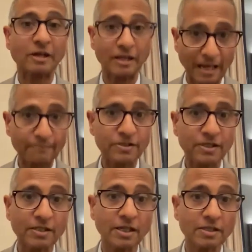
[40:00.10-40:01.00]
collapse
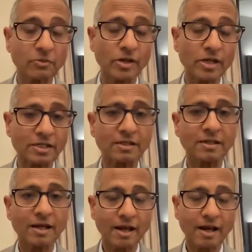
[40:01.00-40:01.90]
in the
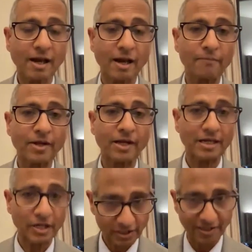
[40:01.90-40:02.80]
region, at
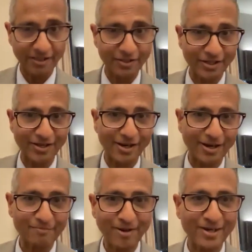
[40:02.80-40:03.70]
least in the
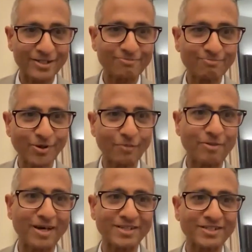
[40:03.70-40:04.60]
parts beyond
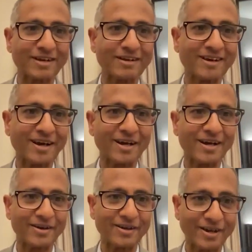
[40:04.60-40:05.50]
Pakistan
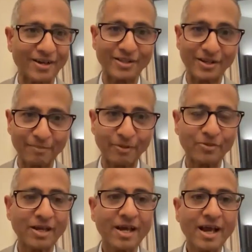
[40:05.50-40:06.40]
in the
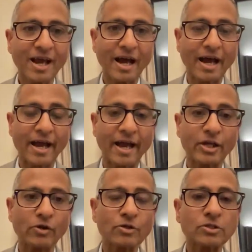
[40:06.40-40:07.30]
neighborhood, and
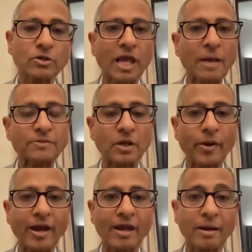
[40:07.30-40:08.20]
also keeps
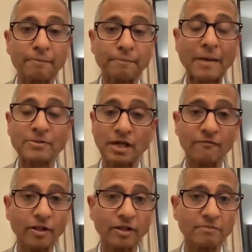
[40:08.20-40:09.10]
away perhaps
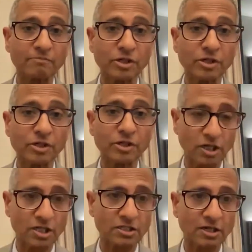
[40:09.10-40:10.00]
unwelcome
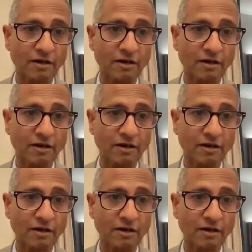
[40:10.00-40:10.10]
intruders